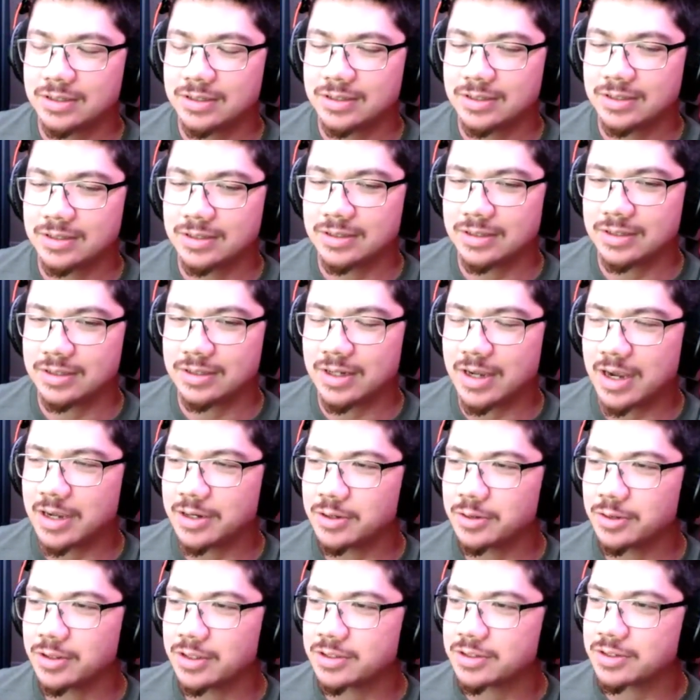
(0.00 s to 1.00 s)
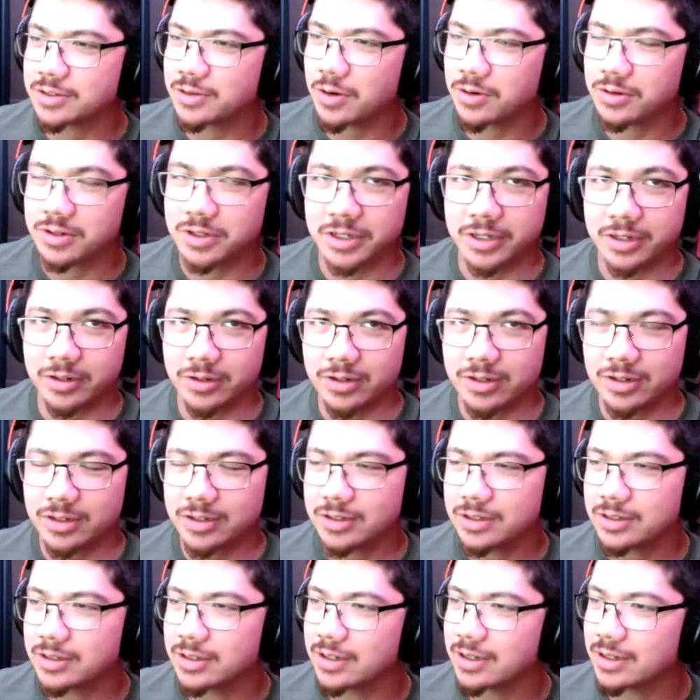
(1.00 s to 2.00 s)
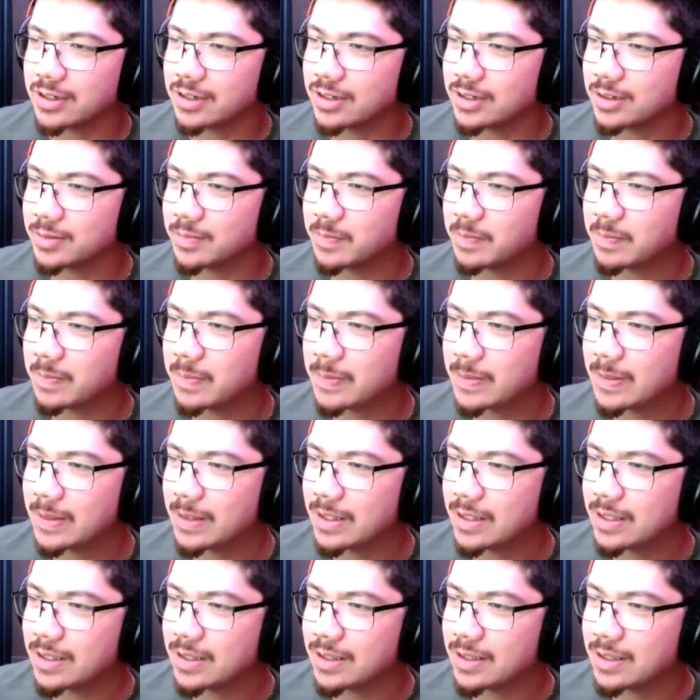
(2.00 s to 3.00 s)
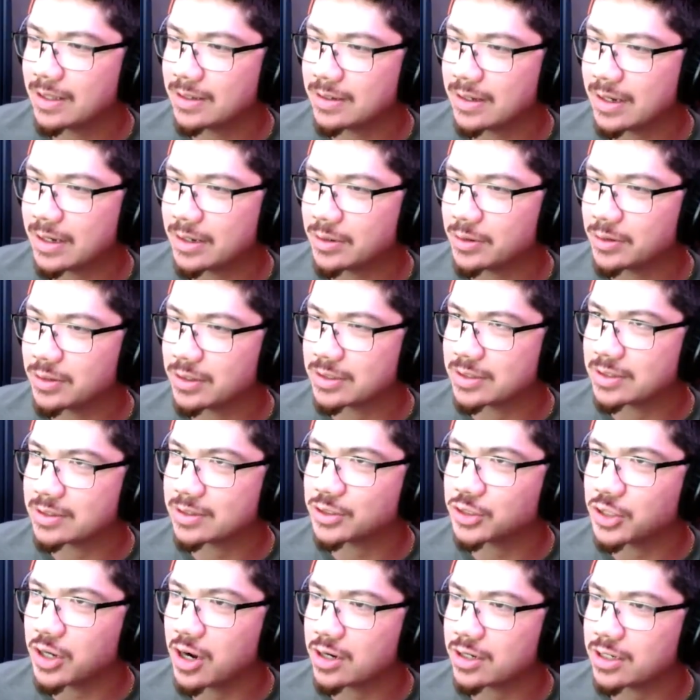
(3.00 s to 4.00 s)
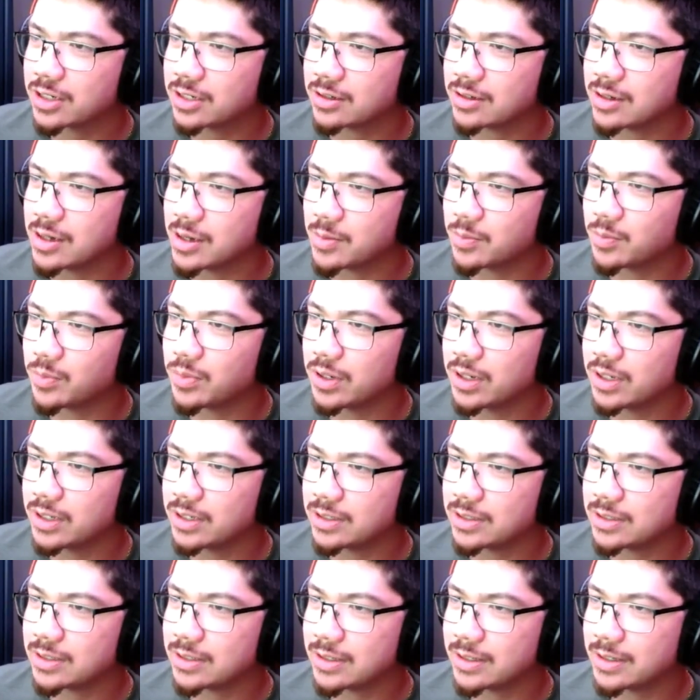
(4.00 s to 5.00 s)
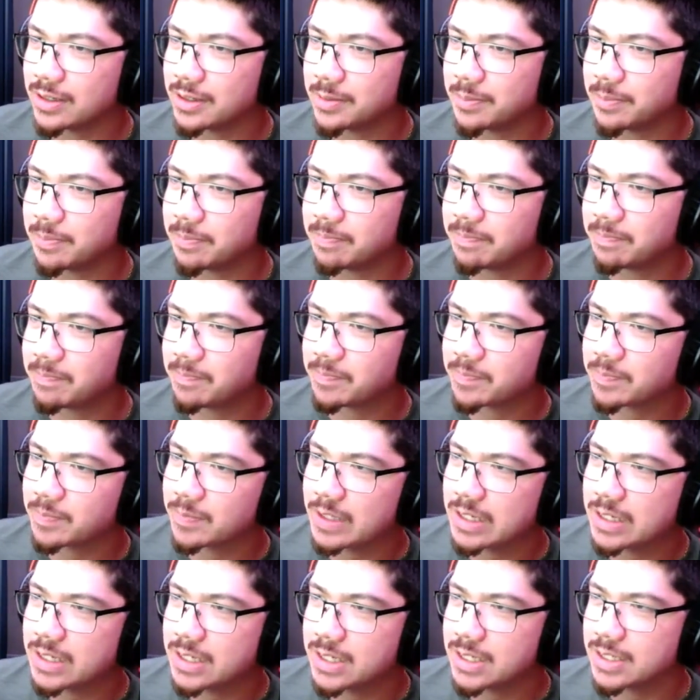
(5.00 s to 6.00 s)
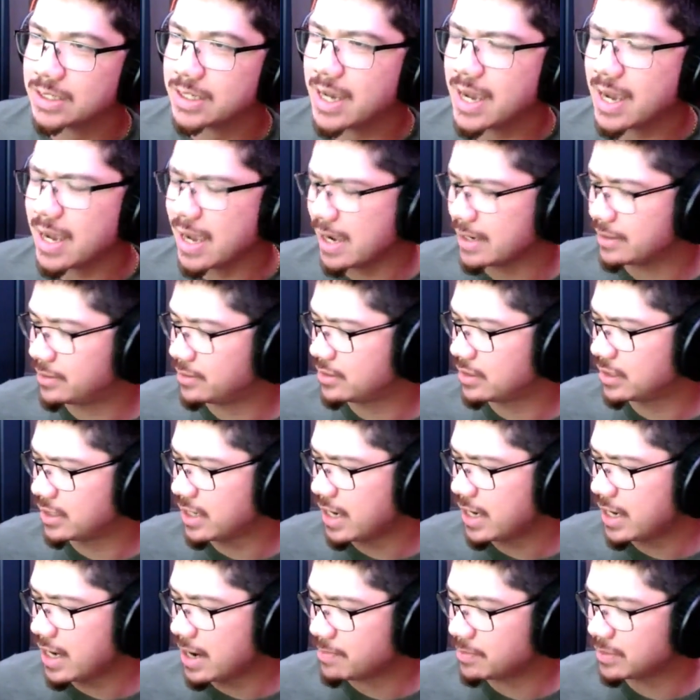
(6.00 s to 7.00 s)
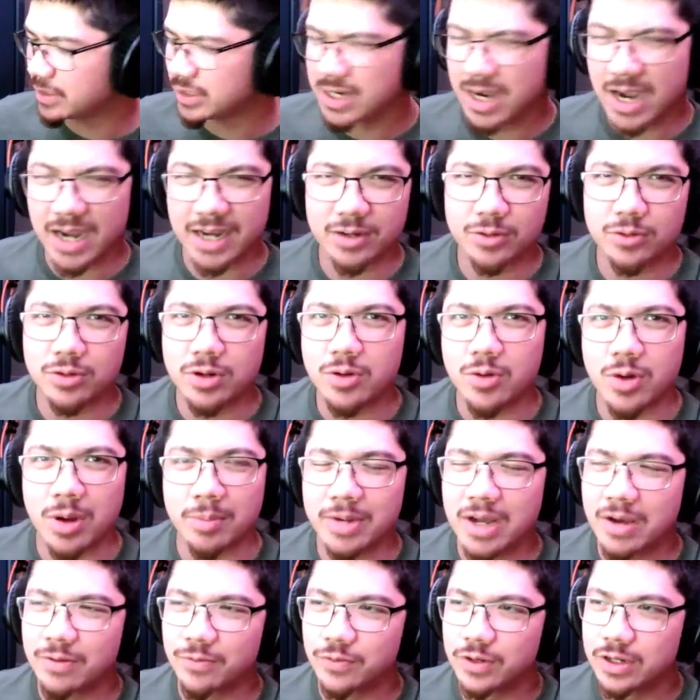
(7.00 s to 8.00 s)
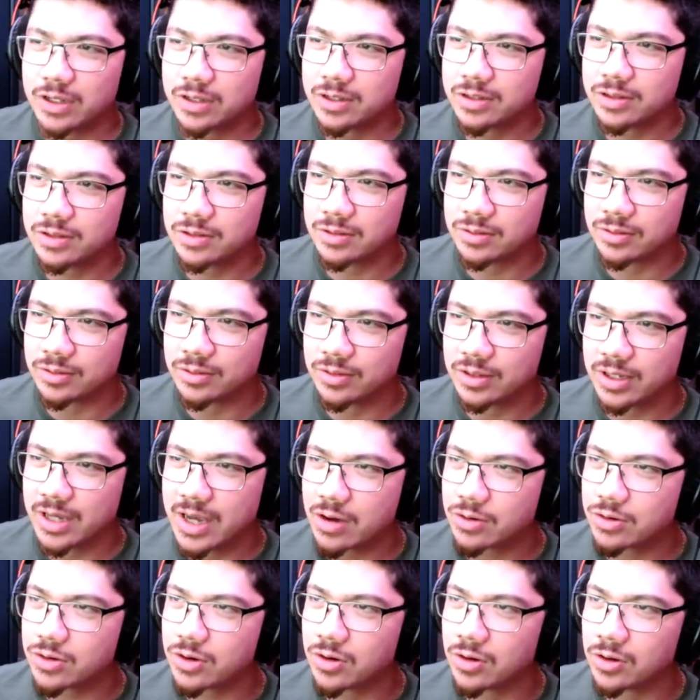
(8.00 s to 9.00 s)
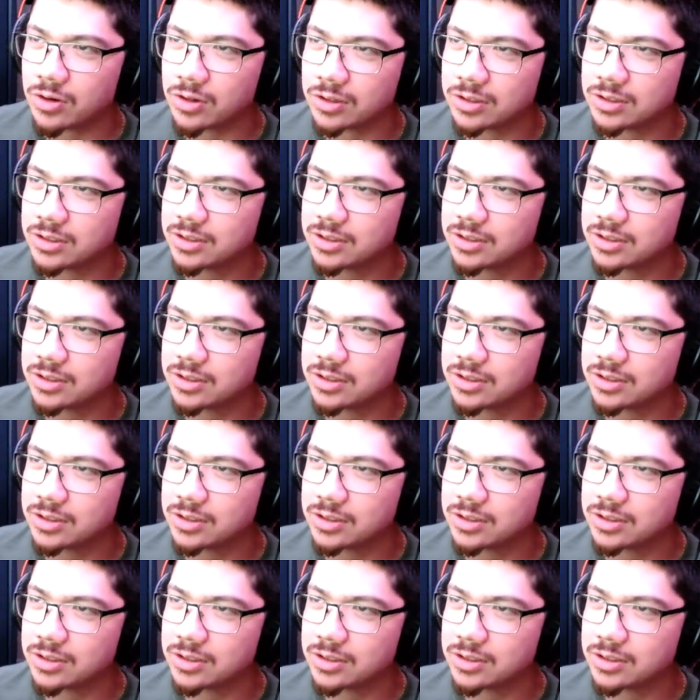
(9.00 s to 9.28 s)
and I know that's hard to hear. I know that's shocking, but yeah. I'm not feeling the alcohol.